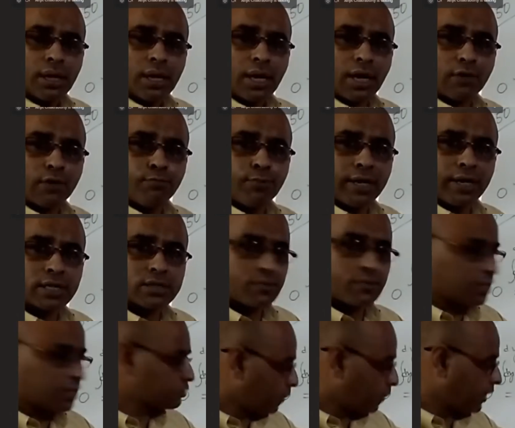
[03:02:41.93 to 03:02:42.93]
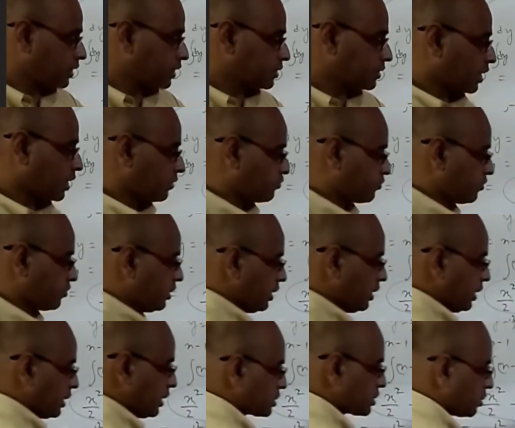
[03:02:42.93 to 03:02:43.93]
Half minus 1 is minus half.
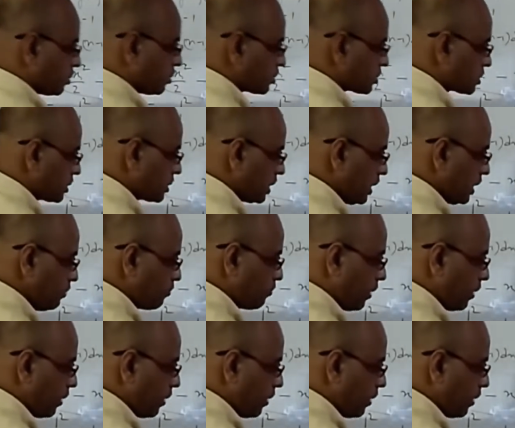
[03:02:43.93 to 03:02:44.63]
So c